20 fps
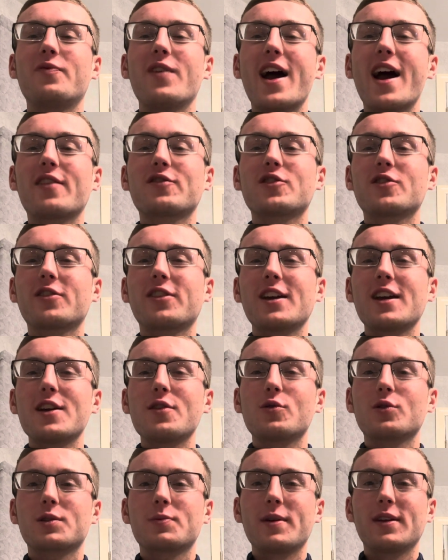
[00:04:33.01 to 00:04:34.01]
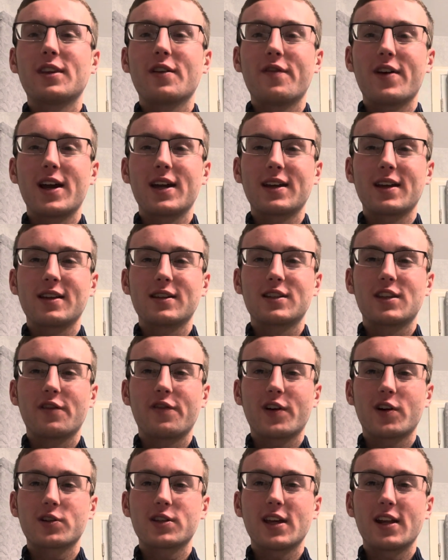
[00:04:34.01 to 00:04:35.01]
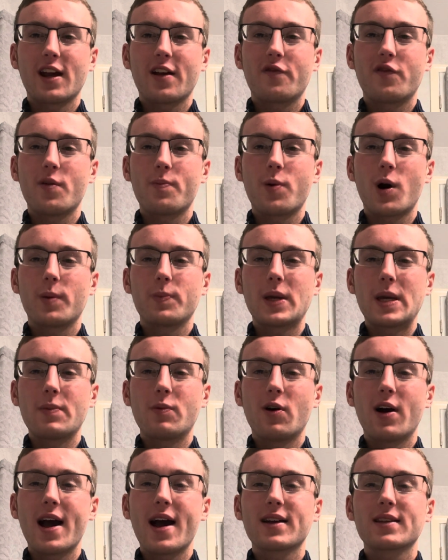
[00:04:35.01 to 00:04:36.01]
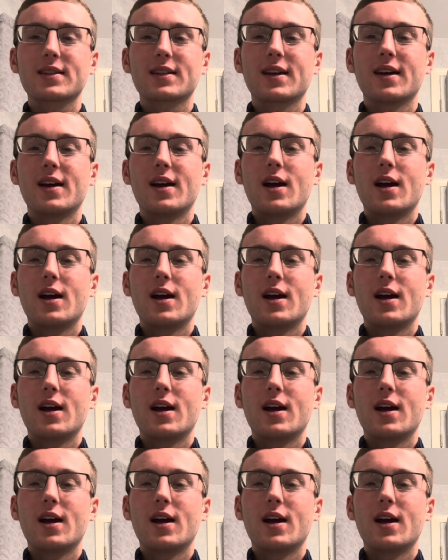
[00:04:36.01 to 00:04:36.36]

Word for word: after the Eagles beat the Vikings, the Thursday Night Football people ask,